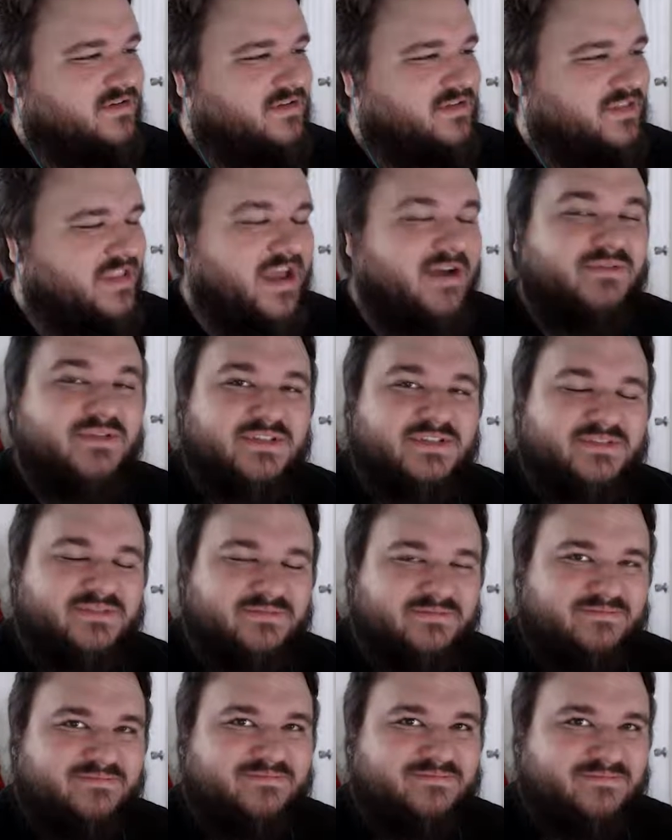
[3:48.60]
That
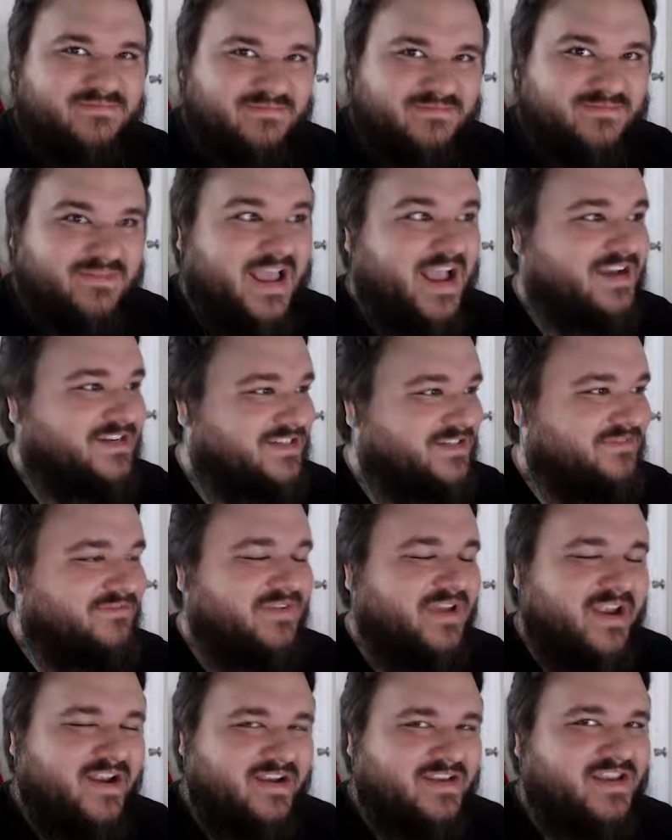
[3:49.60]
was actually
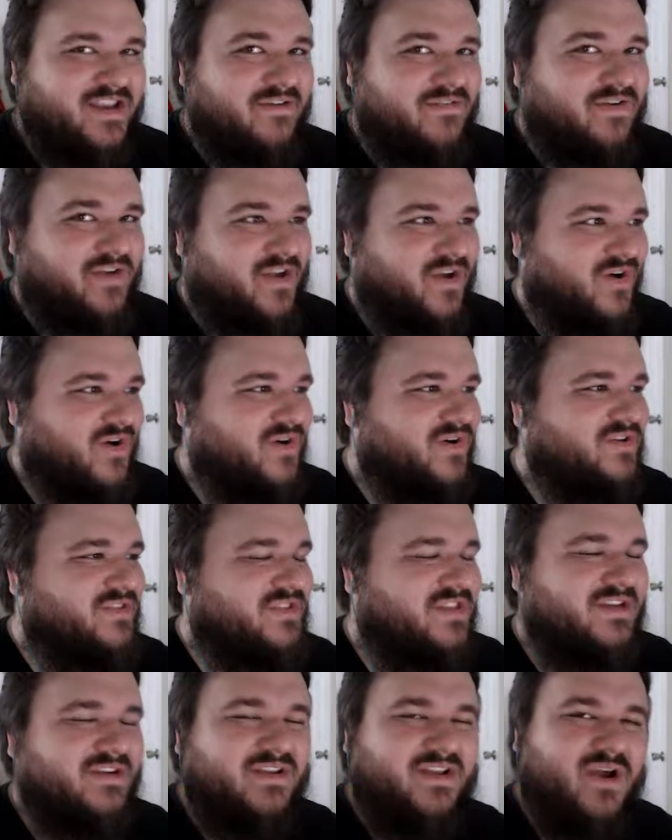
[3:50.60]
very difficult.
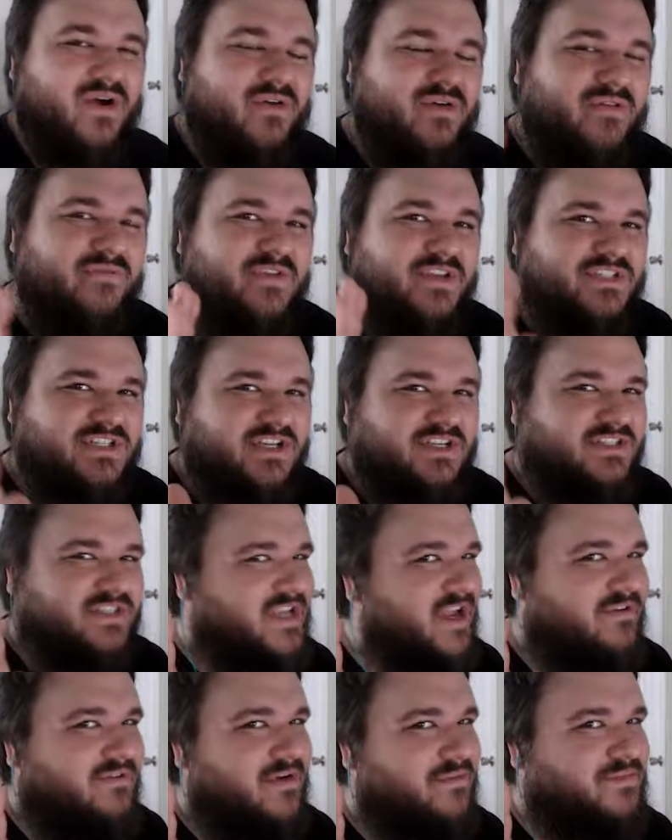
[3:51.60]
The cone of vision does
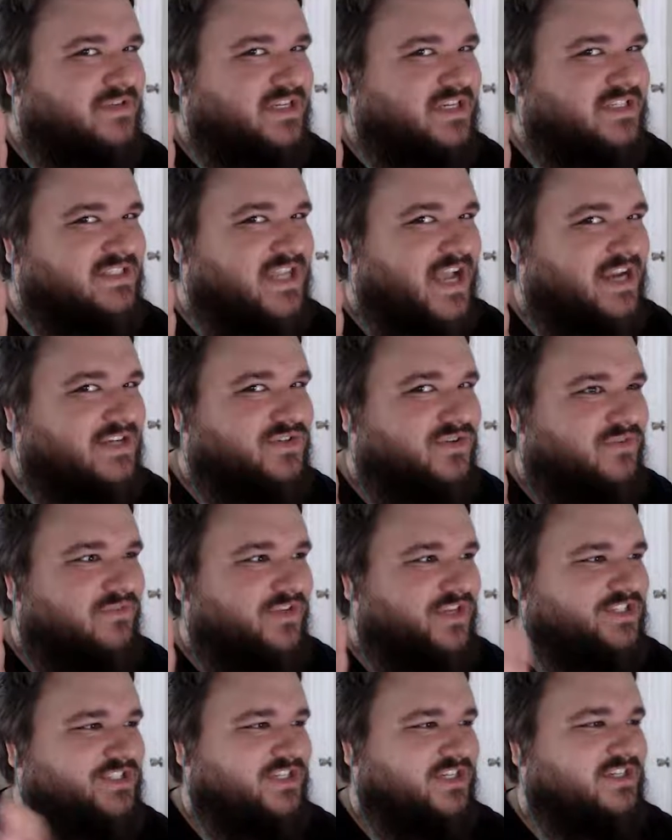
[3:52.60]
not represent his actual
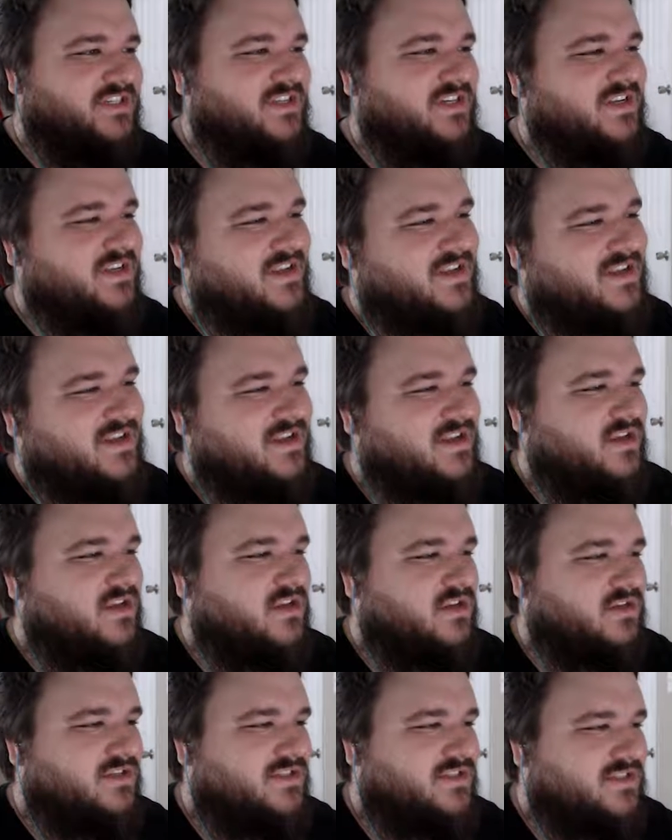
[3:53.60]
vision.
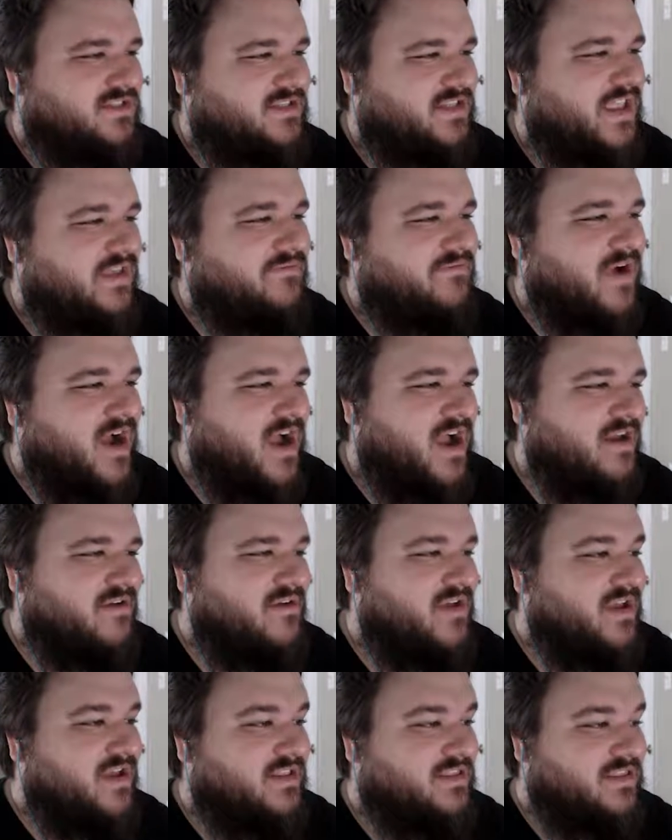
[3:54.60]
Day 5.
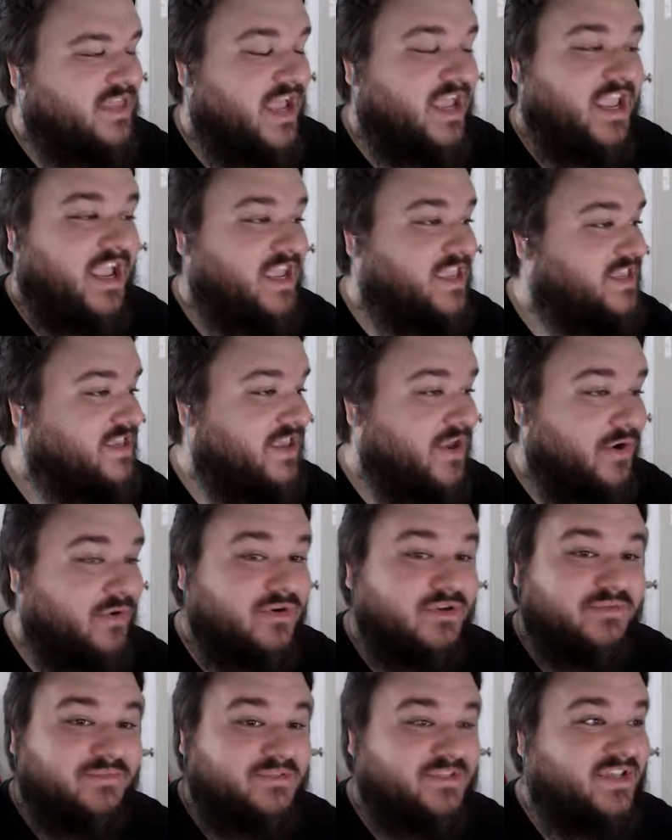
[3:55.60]
That guy
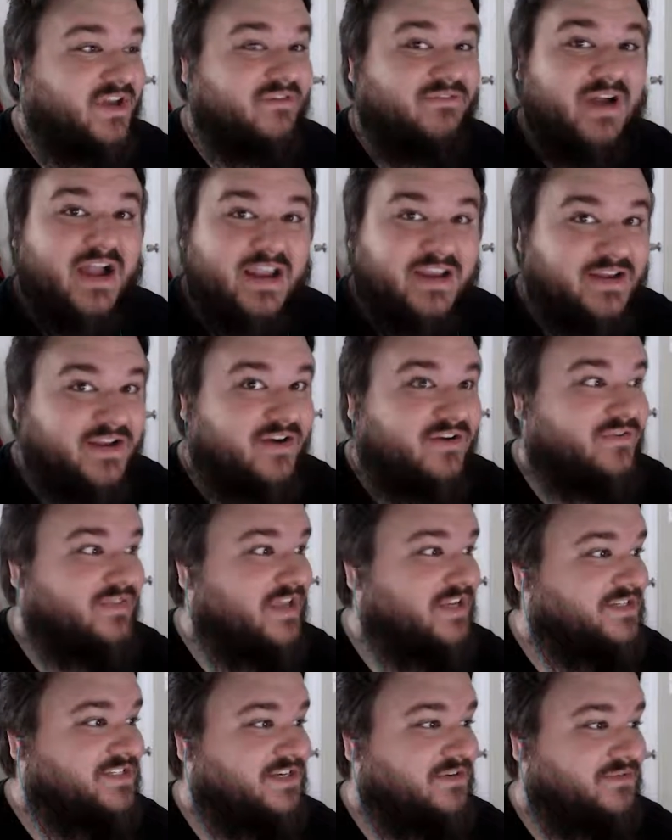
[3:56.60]
killed himself. I know
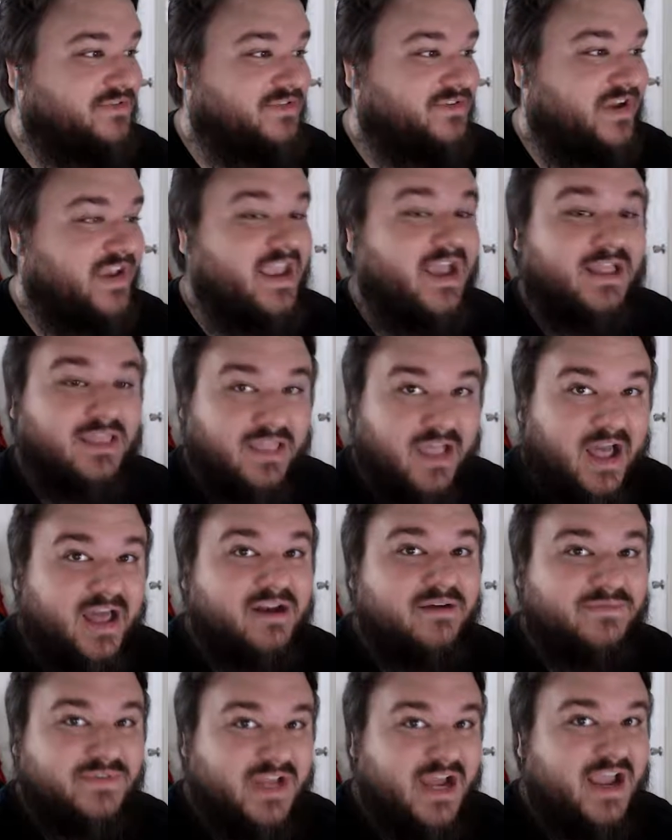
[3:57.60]
that shit was great a lot
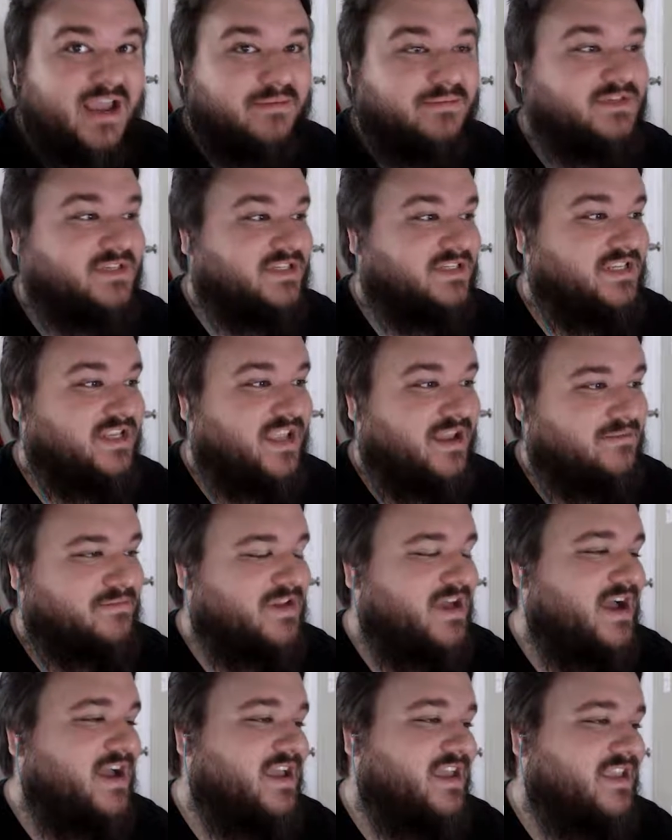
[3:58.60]
of times because they kept
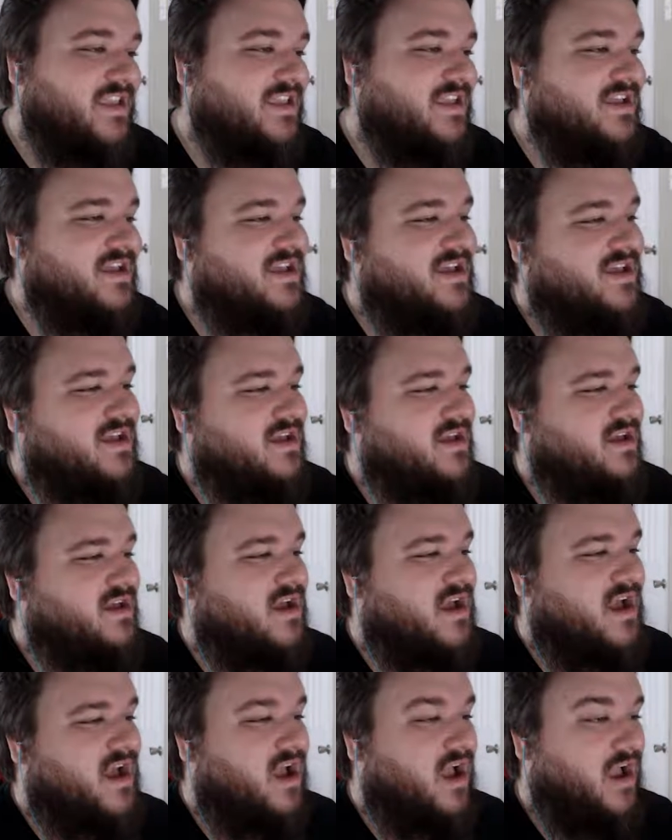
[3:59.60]
dying.
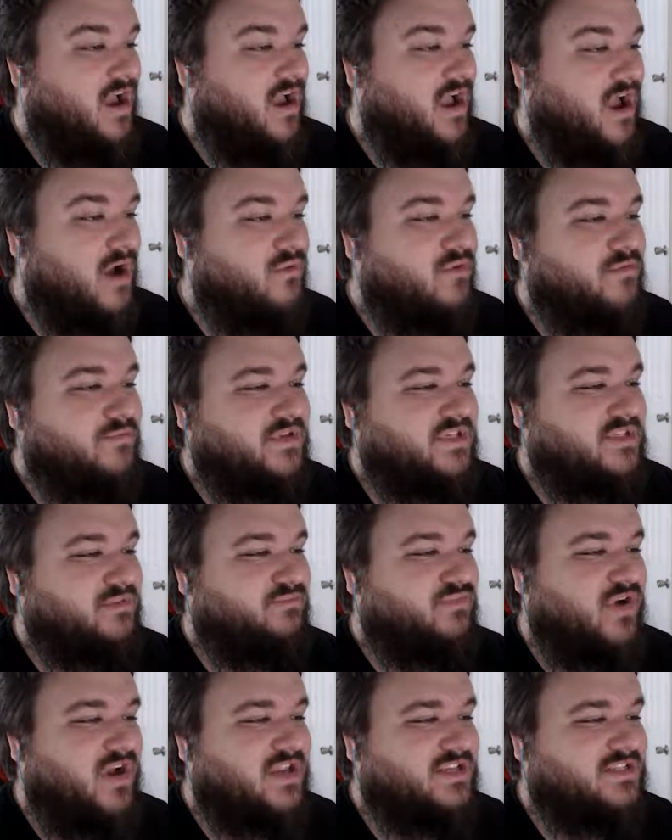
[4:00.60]
I wouldn't be
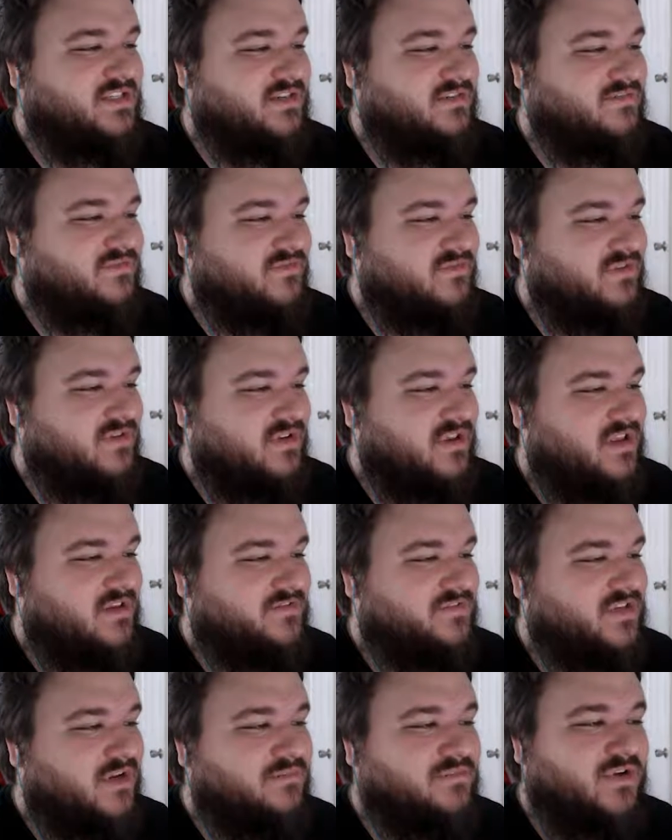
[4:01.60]
surprised if if
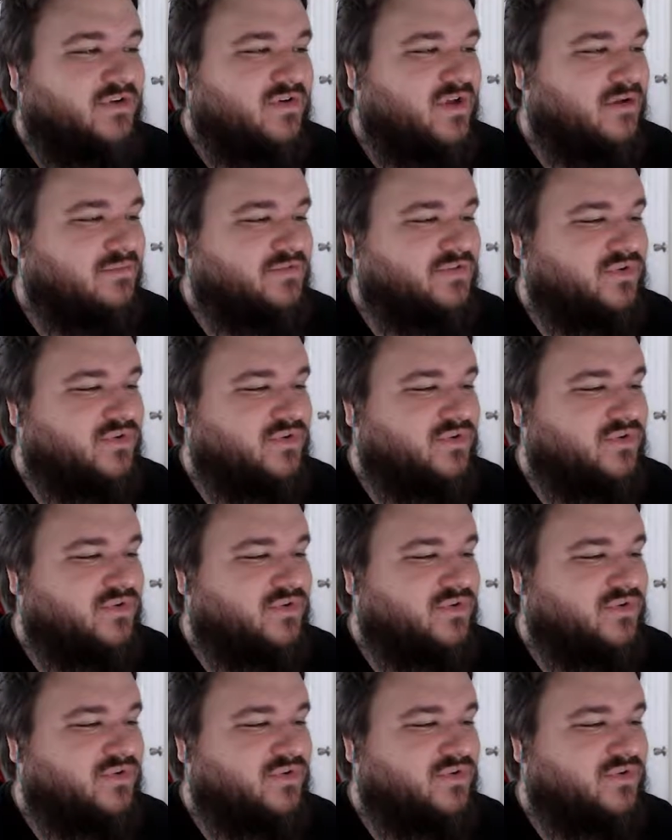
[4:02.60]
some don't come to